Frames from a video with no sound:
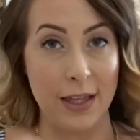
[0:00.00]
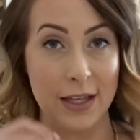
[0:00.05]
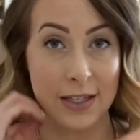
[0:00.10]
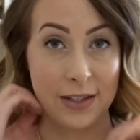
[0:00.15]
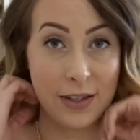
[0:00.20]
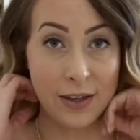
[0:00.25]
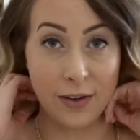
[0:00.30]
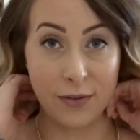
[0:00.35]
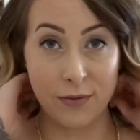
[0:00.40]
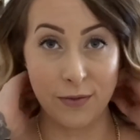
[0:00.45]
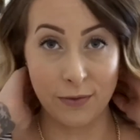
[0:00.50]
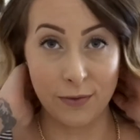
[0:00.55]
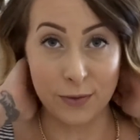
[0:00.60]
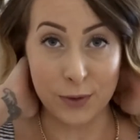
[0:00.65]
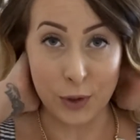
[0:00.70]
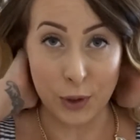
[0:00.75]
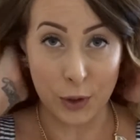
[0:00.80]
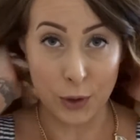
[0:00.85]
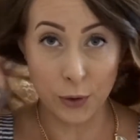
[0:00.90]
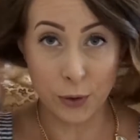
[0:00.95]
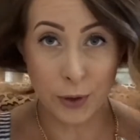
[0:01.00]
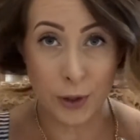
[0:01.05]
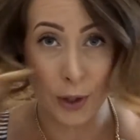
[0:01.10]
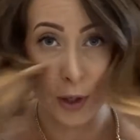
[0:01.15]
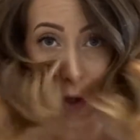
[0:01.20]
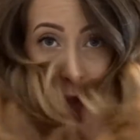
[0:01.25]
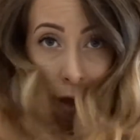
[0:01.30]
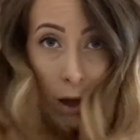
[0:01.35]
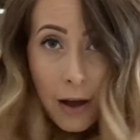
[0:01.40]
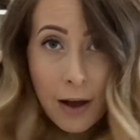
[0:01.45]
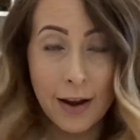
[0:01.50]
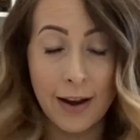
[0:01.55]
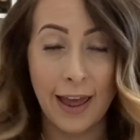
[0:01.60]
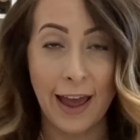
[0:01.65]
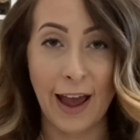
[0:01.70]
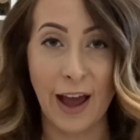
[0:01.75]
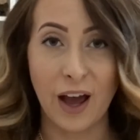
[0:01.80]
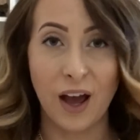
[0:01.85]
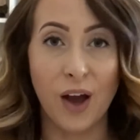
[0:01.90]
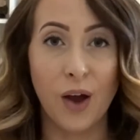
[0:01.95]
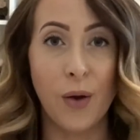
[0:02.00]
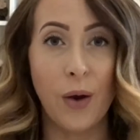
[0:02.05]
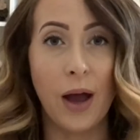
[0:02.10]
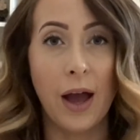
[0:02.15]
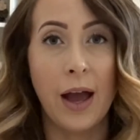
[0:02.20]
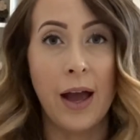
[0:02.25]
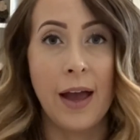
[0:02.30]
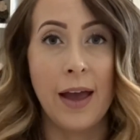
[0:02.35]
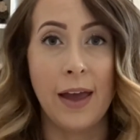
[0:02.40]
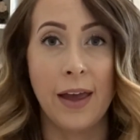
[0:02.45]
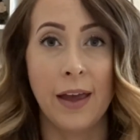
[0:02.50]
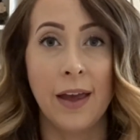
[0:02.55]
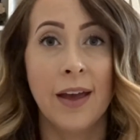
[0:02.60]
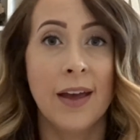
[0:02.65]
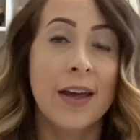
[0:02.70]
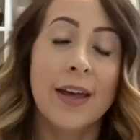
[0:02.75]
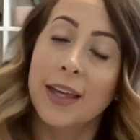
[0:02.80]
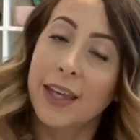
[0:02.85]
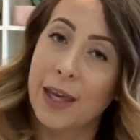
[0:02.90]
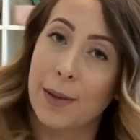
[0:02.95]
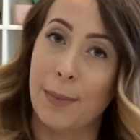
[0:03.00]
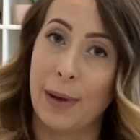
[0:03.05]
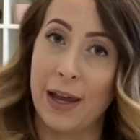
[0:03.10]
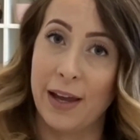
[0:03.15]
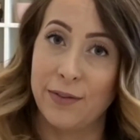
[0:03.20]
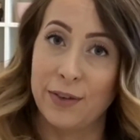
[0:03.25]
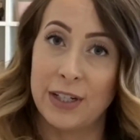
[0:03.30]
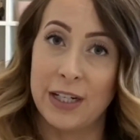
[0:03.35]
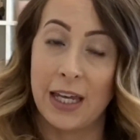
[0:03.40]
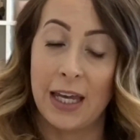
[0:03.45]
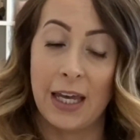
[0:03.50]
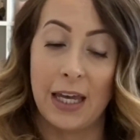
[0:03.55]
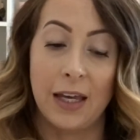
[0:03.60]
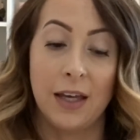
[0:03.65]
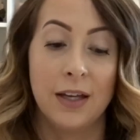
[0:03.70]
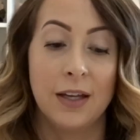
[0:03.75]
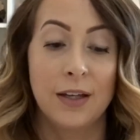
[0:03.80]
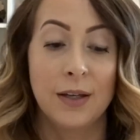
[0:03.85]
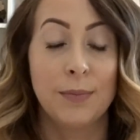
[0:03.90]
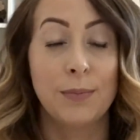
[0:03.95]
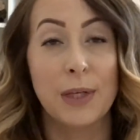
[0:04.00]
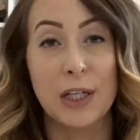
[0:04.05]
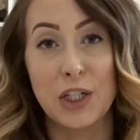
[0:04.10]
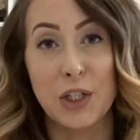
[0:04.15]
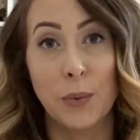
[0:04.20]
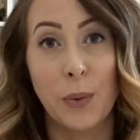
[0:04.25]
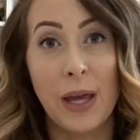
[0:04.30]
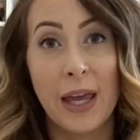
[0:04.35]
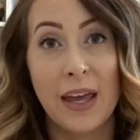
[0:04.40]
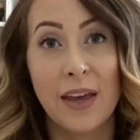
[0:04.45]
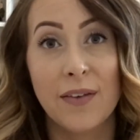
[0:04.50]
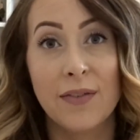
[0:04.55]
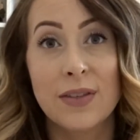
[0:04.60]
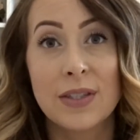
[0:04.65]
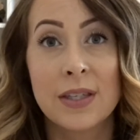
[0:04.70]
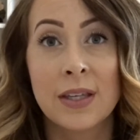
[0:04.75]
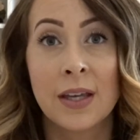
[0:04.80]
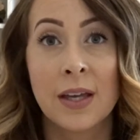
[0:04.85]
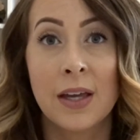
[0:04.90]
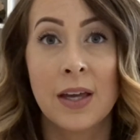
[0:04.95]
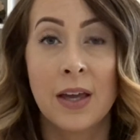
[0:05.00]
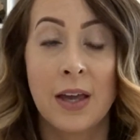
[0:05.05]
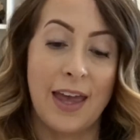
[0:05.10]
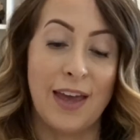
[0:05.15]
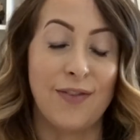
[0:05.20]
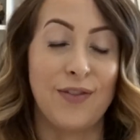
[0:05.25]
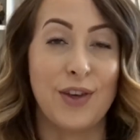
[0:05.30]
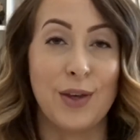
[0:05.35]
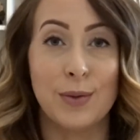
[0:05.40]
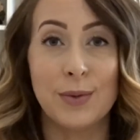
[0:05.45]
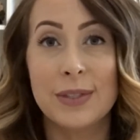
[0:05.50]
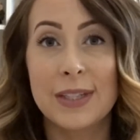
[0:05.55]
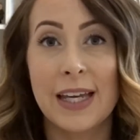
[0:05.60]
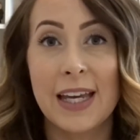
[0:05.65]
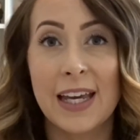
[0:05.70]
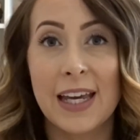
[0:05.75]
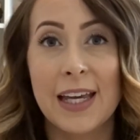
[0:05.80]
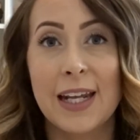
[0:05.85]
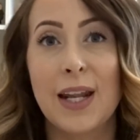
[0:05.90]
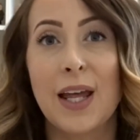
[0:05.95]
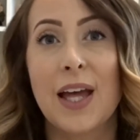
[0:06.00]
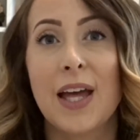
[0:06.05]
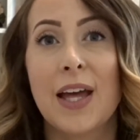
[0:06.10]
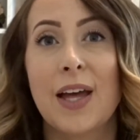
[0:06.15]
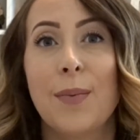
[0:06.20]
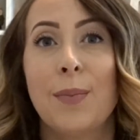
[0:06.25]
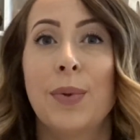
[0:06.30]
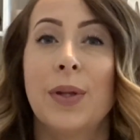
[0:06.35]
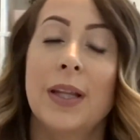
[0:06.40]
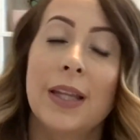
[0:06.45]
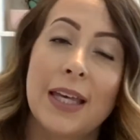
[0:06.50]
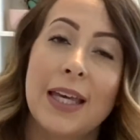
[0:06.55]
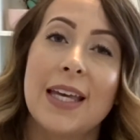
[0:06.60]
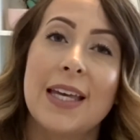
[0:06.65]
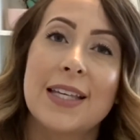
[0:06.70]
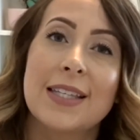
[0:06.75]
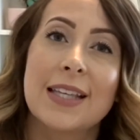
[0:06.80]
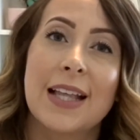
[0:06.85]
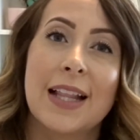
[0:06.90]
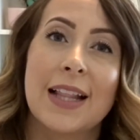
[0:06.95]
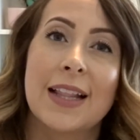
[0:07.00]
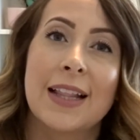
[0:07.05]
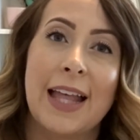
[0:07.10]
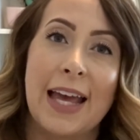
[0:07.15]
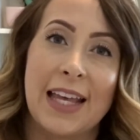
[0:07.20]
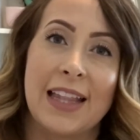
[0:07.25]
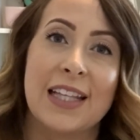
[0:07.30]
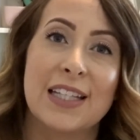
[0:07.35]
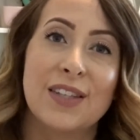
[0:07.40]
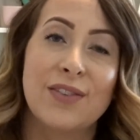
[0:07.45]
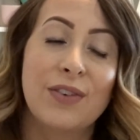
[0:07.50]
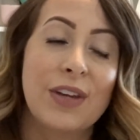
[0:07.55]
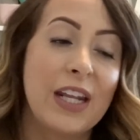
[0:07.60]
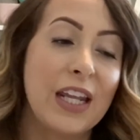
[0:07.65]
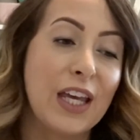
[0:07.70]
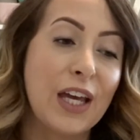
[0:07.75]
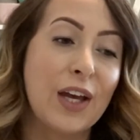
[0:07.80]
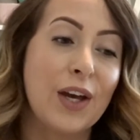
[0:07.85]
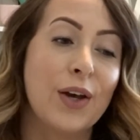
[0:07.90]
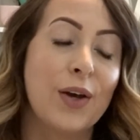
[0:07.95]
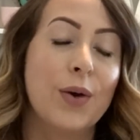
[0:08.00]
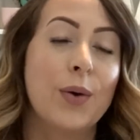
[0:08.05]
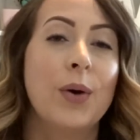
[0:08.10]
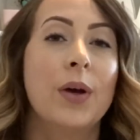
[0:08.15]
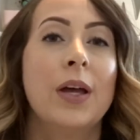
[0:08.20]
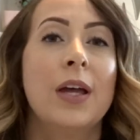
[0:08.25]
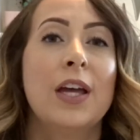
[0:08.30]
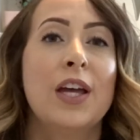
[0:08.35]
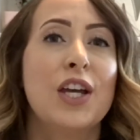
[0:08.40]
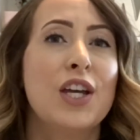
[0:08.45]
this tutorial on how I get my everyday beachy waves. If you did, please like this video.